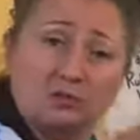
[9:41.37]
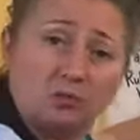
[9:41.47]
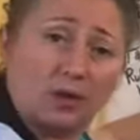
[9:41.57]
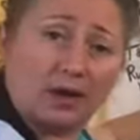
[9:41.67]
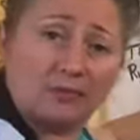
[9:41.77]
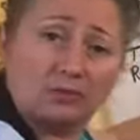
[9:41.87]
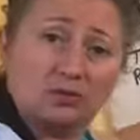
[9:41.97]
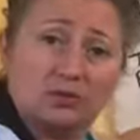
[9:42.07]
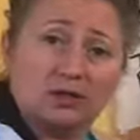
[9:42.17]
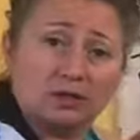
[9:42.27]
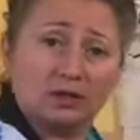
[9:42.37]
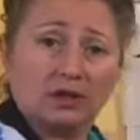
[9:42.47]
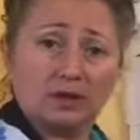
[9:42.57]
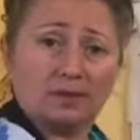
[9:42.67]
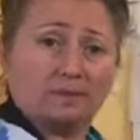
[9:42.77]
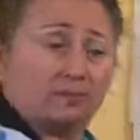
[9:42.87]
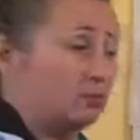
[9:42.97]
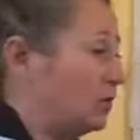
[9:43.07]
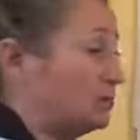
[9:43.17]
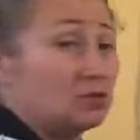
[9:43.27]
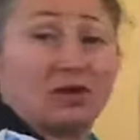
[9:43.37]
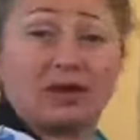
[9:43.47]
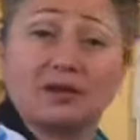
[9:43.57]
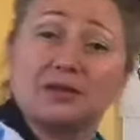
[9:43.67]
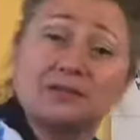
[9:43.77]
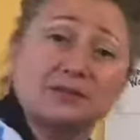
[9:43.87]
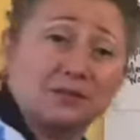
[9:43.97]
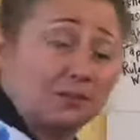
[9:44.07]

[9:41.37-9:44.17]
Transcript: what I'm doing, maybe you can't because the